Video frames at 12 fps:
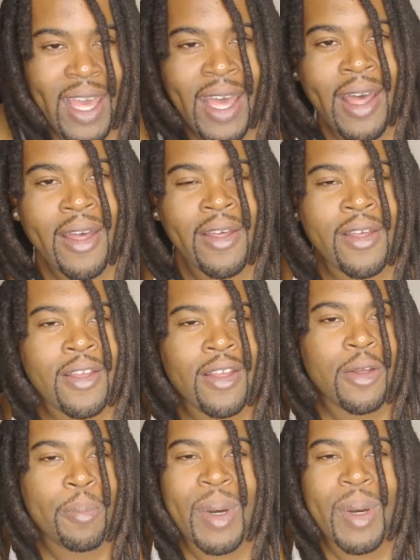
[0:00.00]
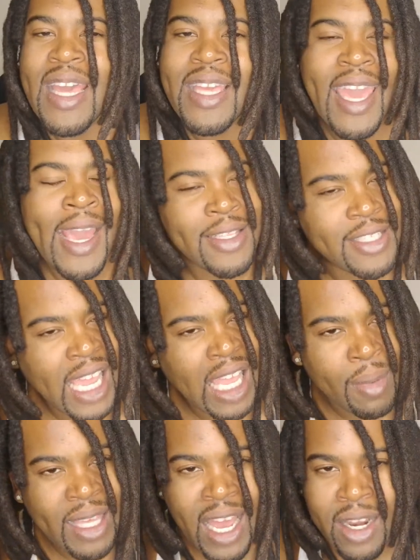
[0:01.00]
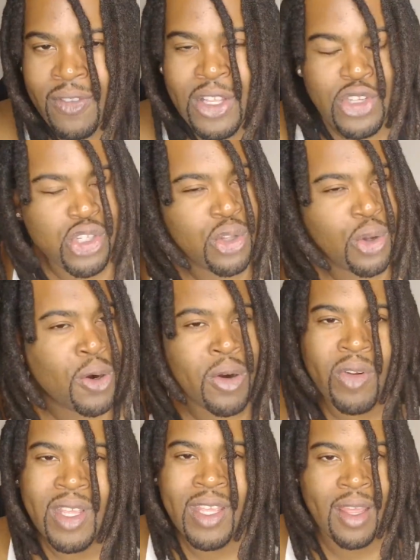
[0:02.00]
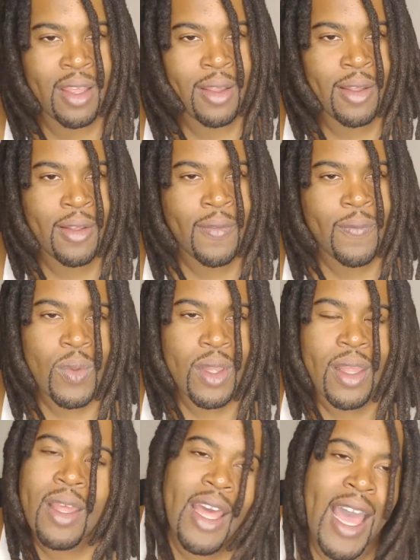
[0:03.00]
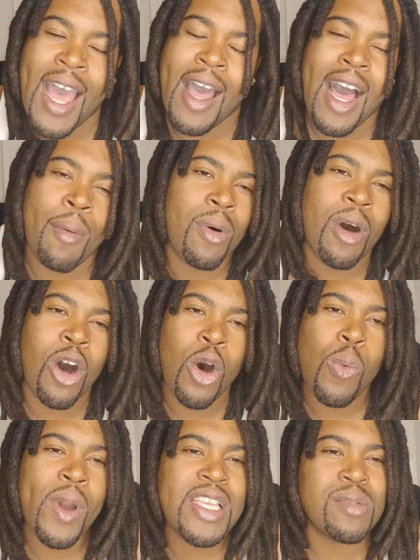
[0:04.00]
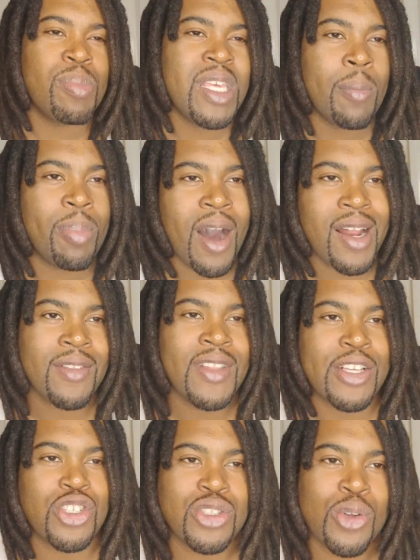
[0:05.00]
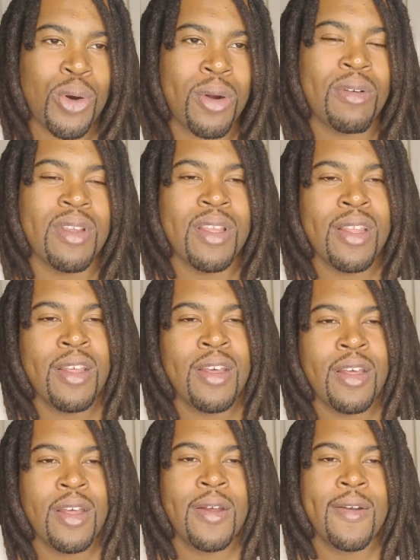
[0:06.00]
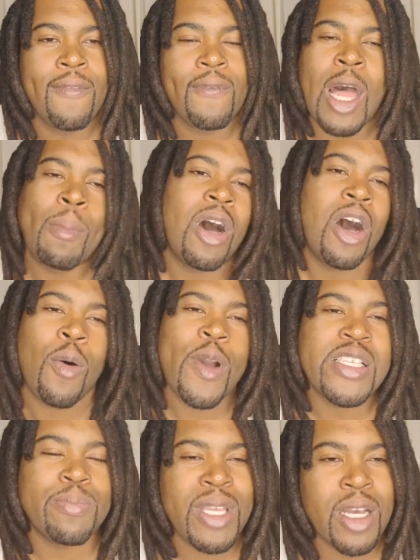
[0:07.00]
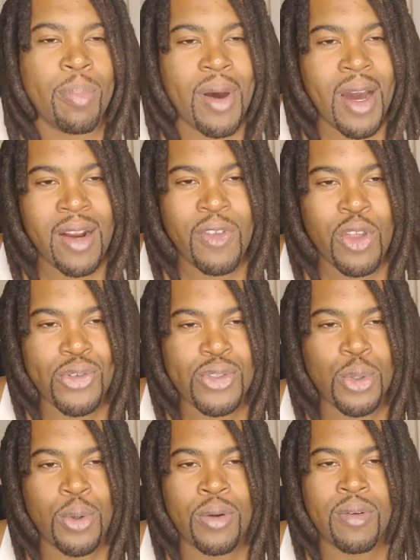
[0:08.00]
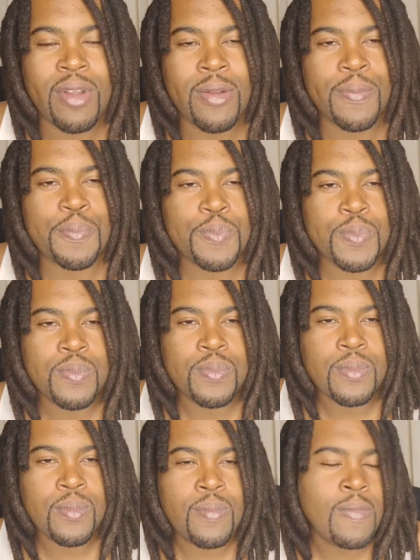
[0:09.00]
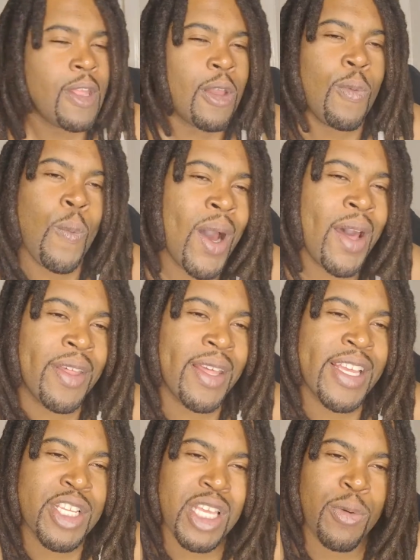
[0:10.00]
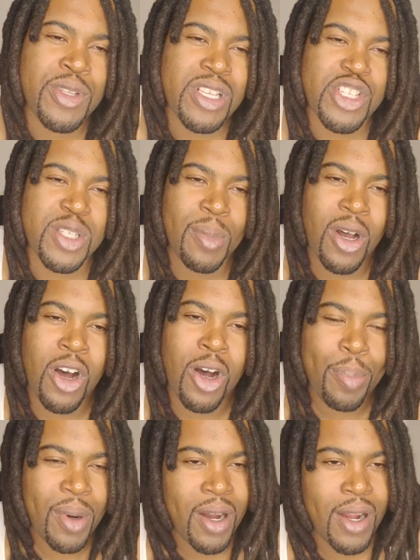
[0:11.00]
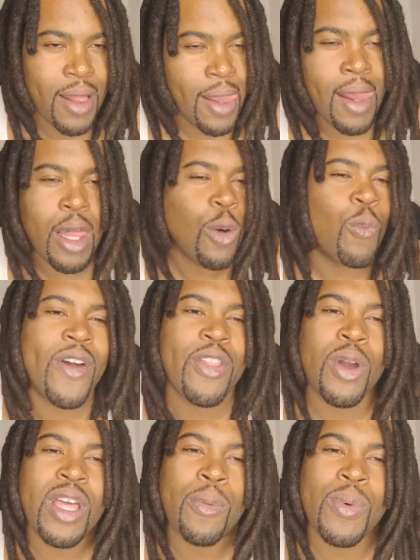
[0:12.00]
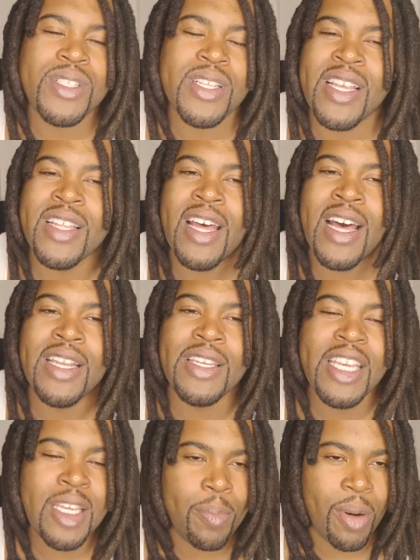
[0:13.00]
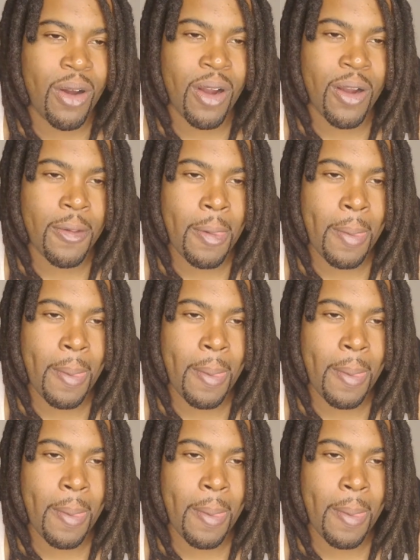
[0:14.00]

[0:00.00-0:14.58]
guy, but they can't take me out of the story. I'm gonna always be a part of that story. I'm gonna always be a part of your story, whether it was a small part, whether it was a deep part,